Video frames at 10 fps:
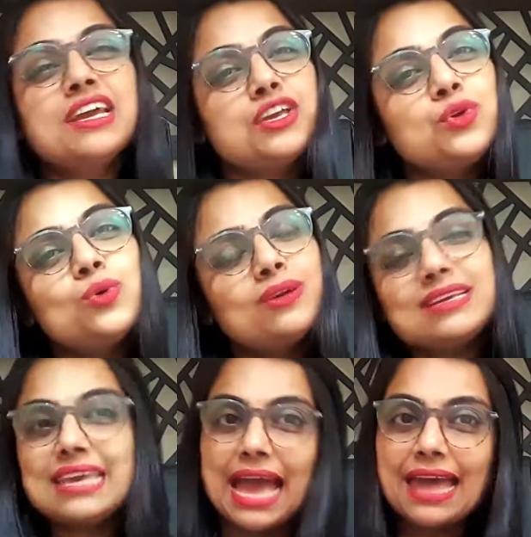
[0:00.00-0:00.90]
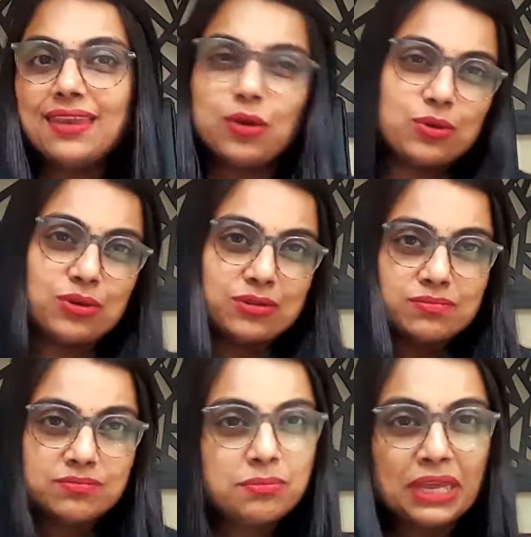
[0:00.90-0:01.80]
You can or
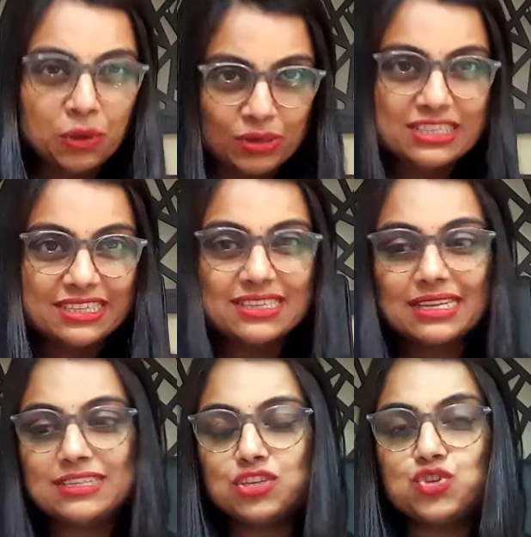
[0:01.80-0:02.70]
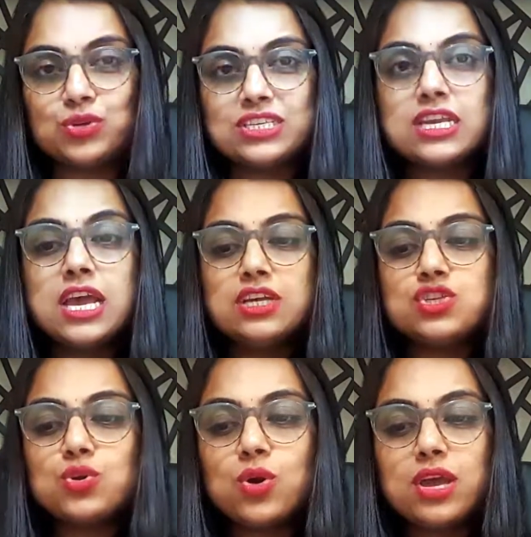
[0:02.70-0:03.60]
may not. It's a choice.
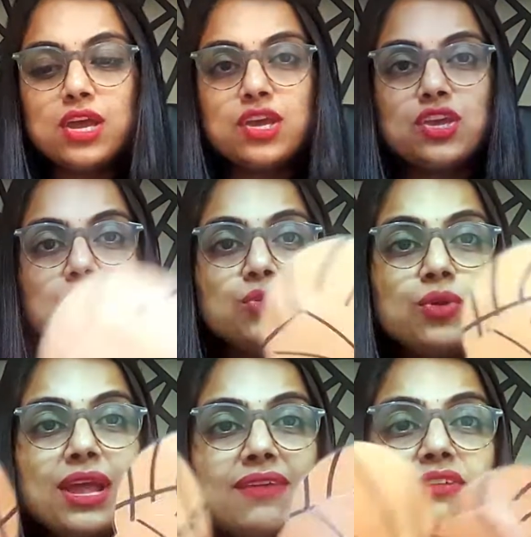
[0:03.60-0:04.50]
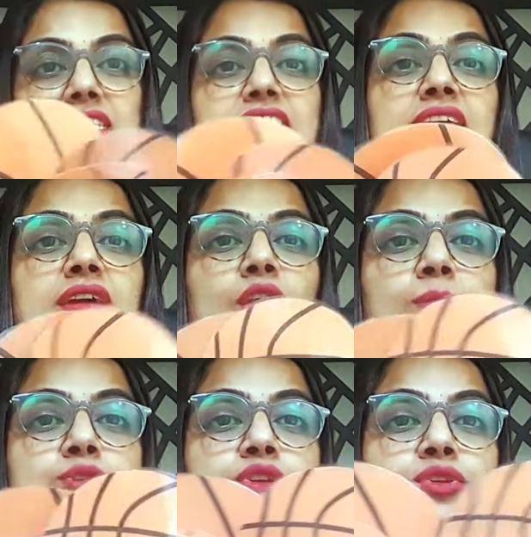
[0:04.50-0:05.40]
So you don't have a single
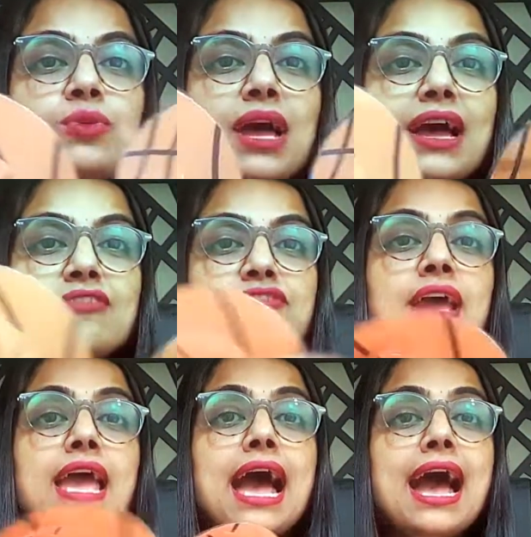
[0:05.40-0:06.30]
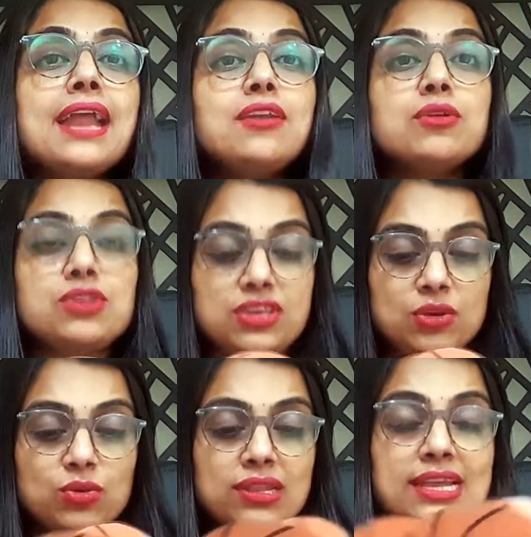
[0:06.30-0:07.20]
option, you have, and
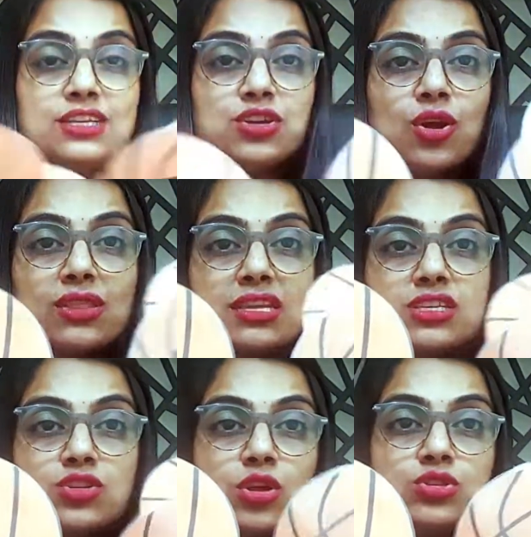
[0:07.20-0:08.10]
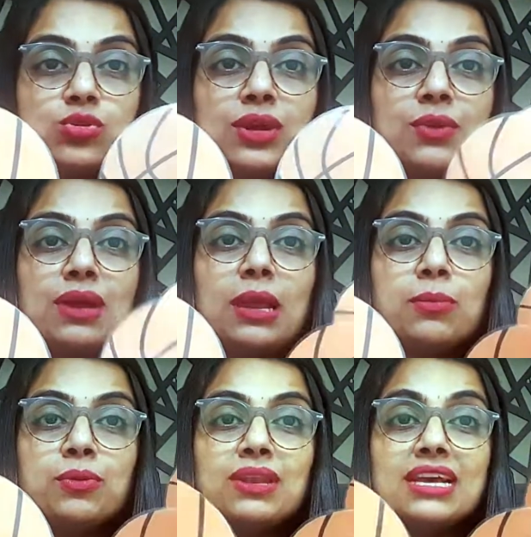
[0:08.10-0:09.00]
you later on this is also going to help
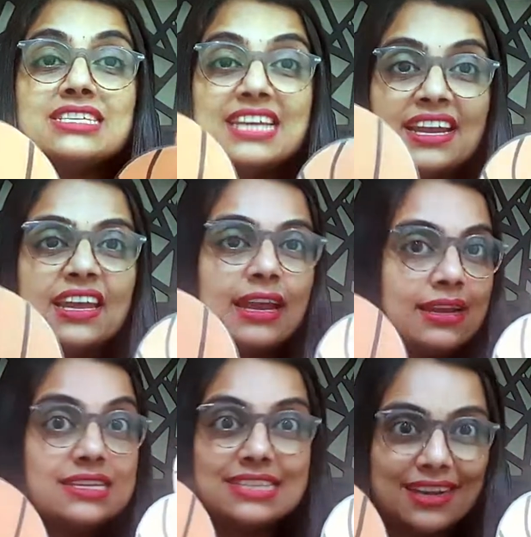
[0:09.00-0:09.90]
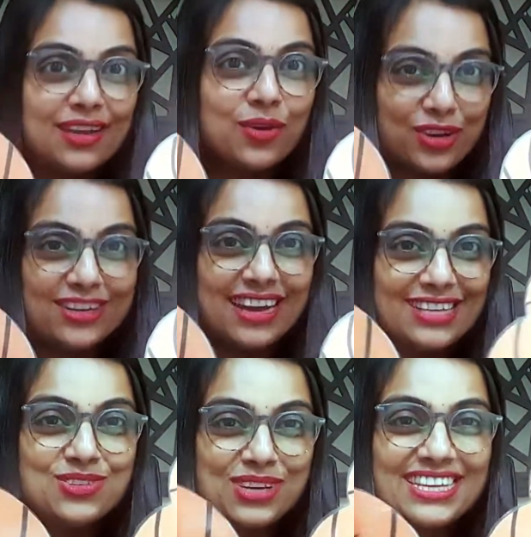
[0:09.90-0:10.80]
you in ascending and descending order,
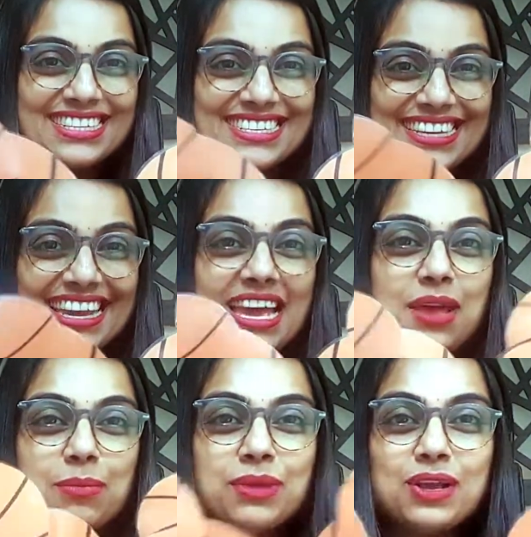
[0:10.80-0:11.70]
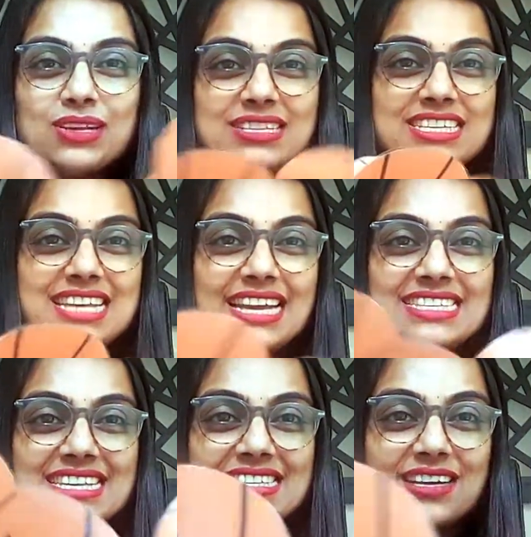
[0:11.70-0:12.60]
as you can see, because the
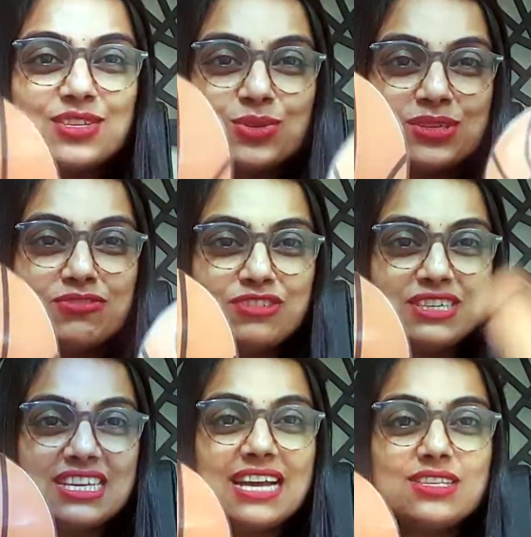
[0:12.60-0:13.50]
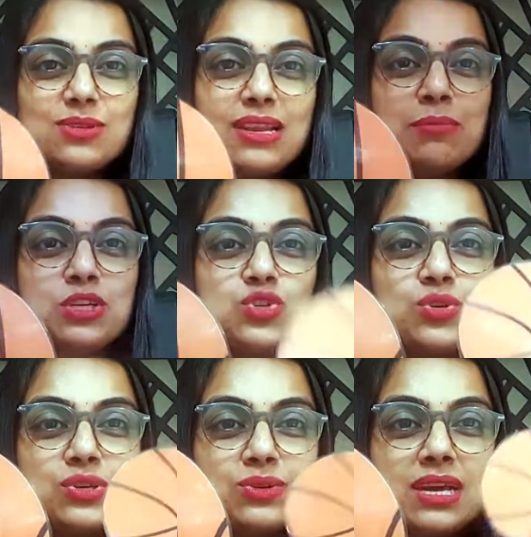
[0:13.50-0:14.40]
sizes are so different. So let me show
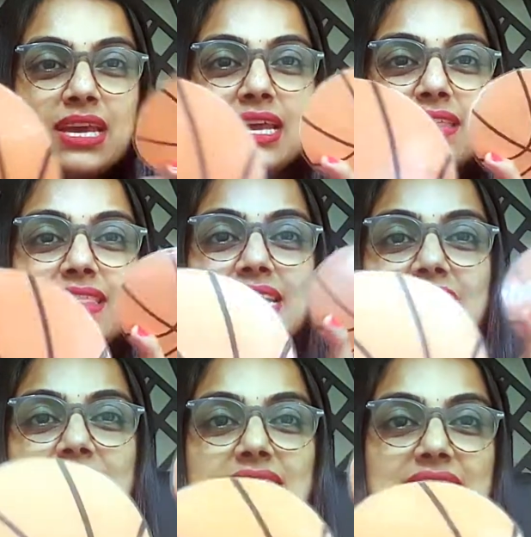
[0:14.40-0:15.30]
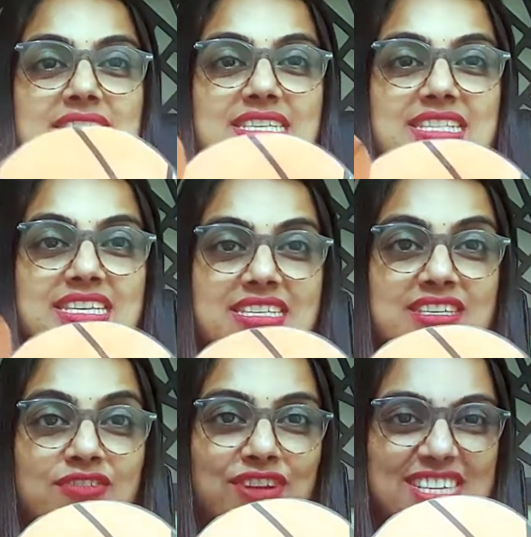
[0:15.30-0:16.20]
you this
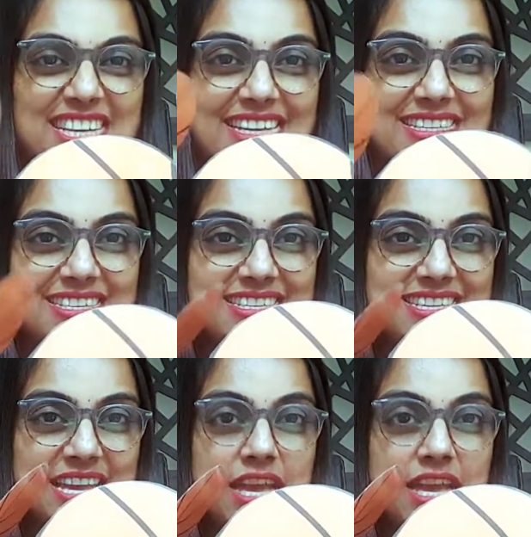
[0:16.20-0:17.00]
different sizes.